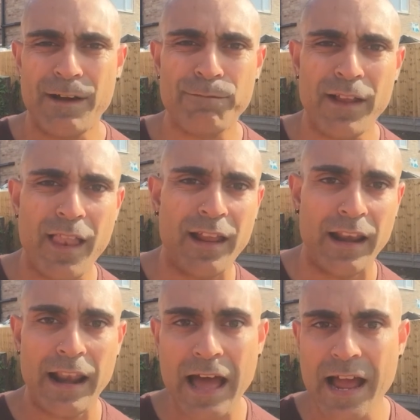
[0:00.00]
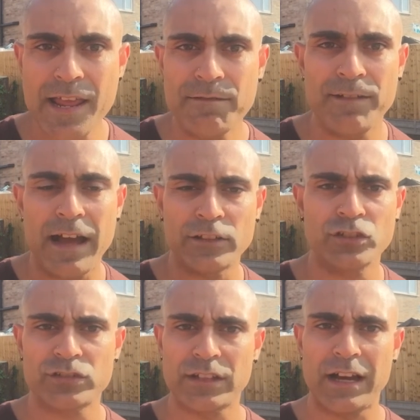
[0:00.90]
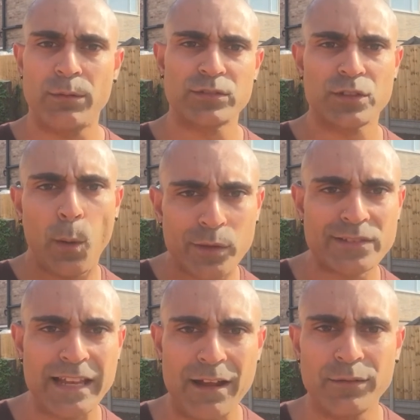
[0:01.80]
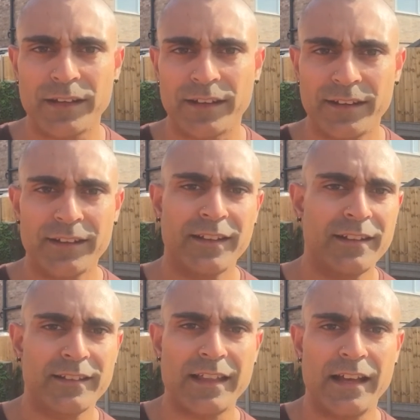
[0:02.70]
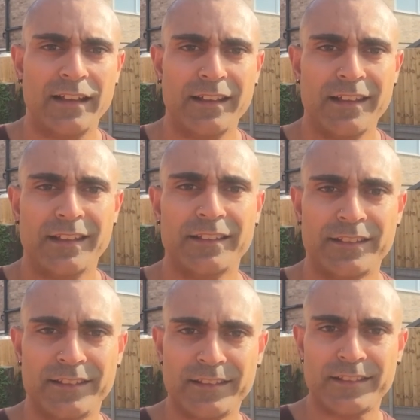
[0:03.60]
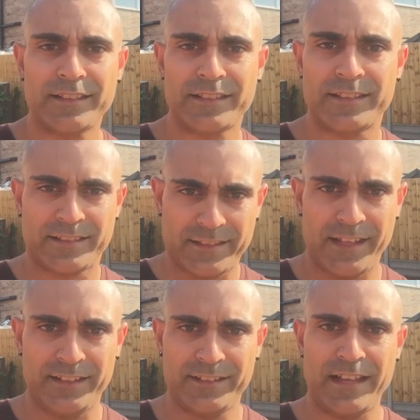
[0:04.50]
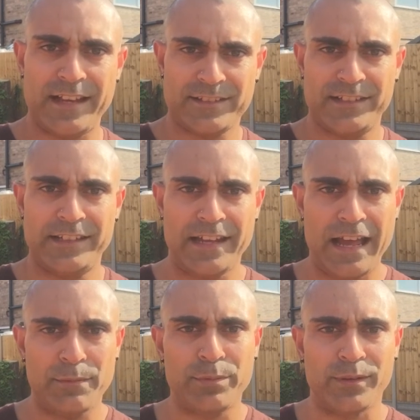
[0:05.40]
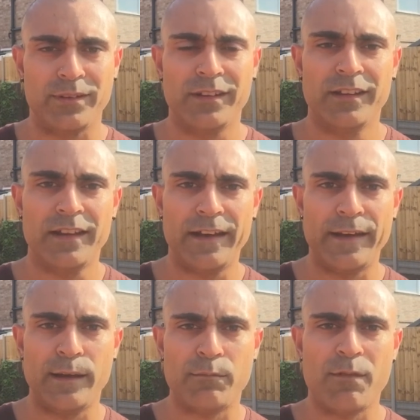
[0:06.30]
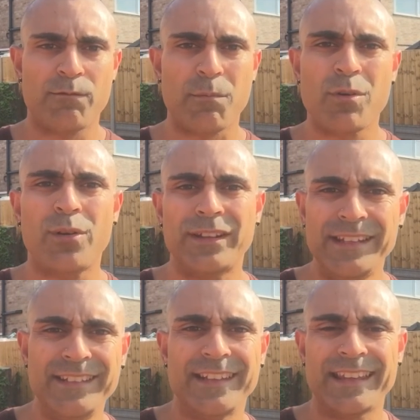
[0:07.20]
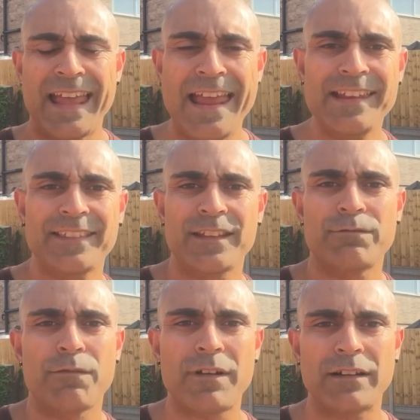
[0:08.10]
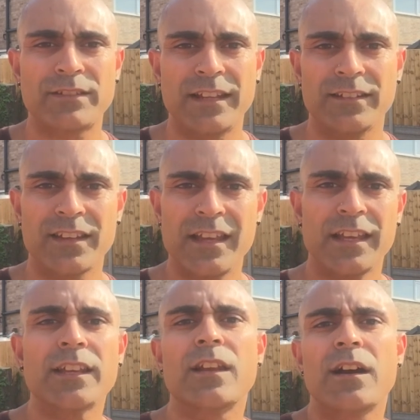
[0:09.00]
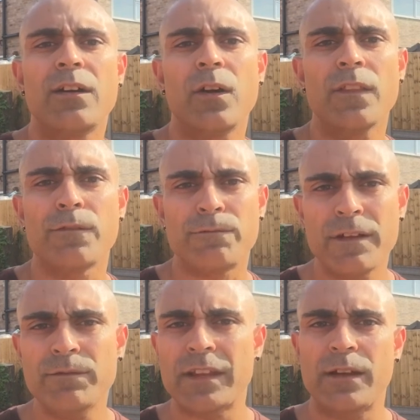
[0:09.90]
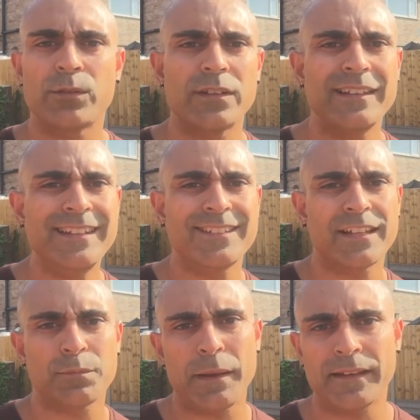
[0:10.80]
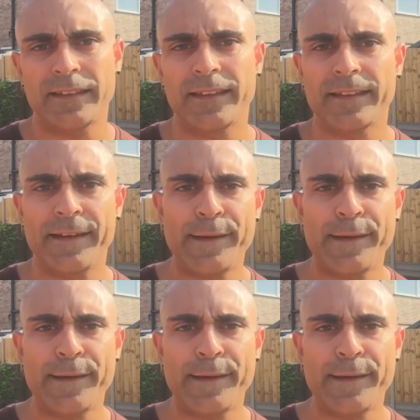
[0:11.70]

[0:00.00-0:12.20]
felt alive. I was so astounded that this actually happened, from not eating anything for 5 days. On the 5th day, I was at least expecting